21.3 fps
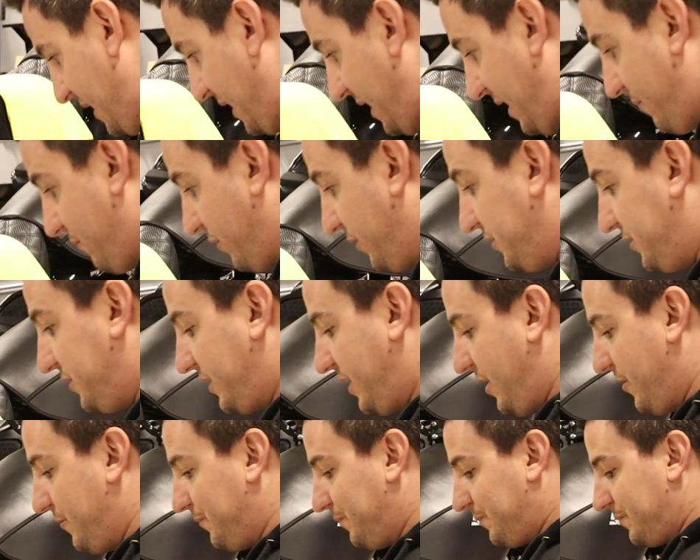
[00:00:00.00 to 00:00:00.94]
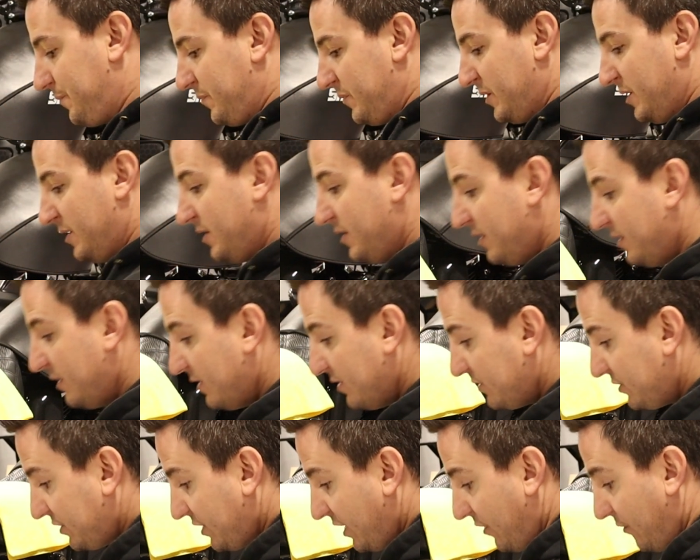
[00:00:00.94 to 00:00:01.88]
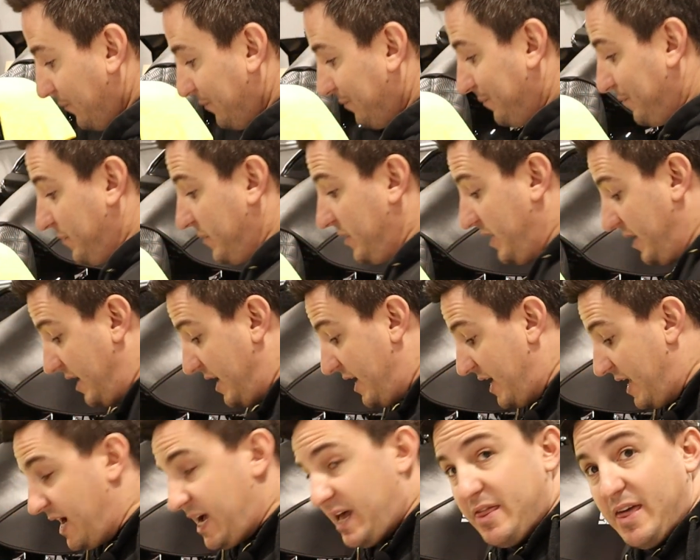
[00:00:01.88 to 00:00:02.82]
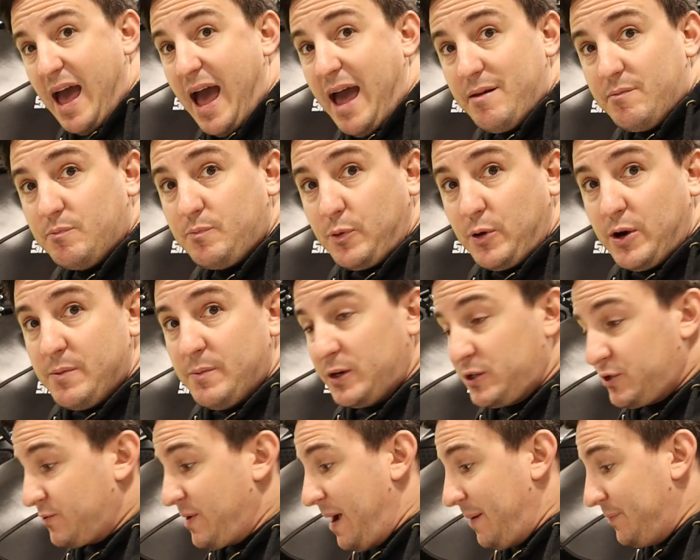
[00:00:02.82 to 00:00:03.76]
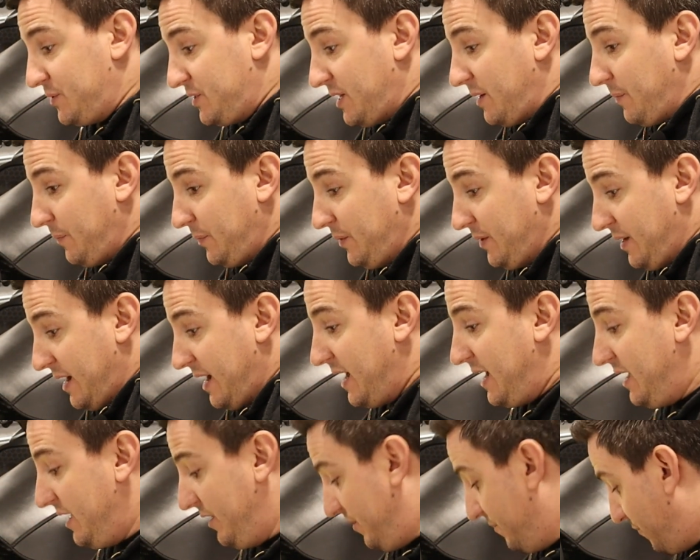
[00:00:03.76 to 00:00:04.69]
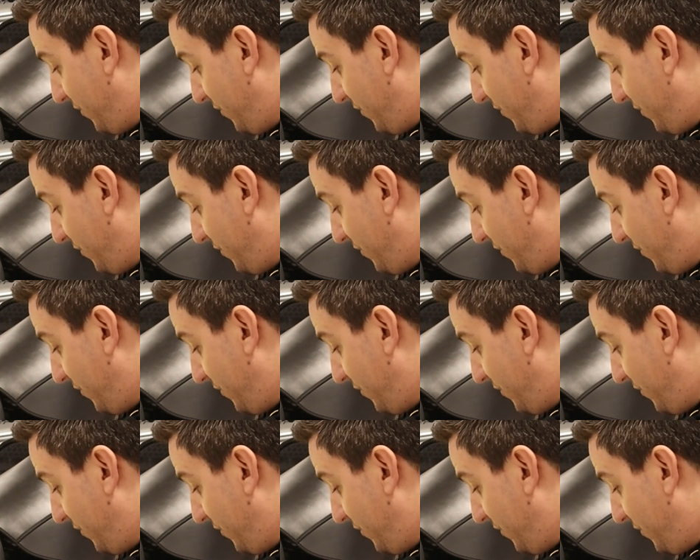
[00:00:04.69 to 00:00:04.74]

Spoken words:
And we're good to go. So that pretty much wraps up the